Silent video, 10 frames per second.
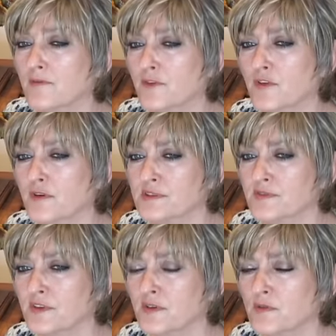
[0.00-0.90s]
For those
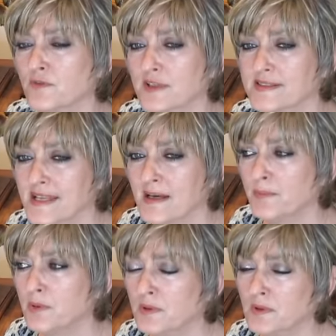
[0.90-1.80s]
of you, for
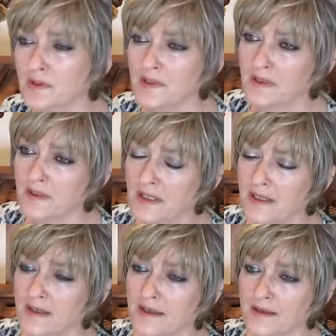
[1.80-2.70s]
example,
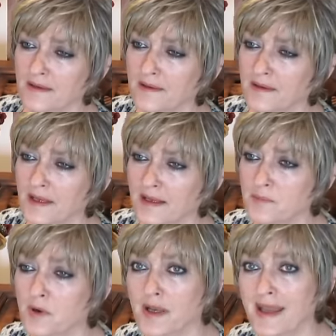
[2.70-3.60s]
had
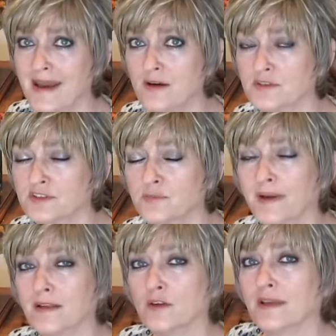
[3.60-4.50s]
bought a house, you
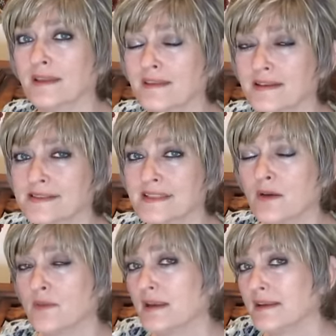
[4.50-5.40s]
might look at things now
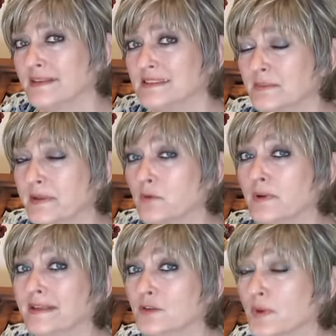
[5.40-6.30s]
that needs to be
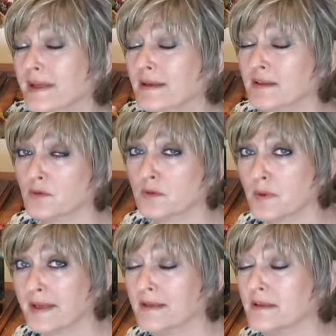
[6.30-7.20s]
retweaked or
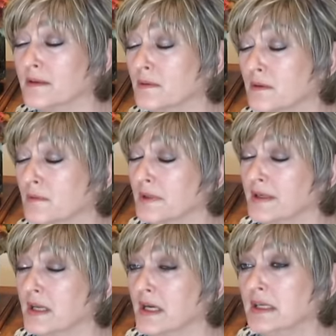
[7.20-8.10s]

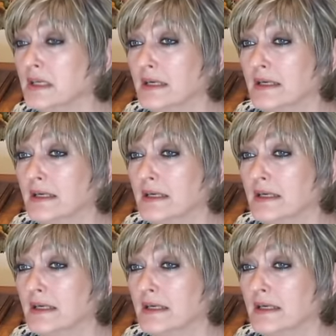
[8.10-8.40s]
redone.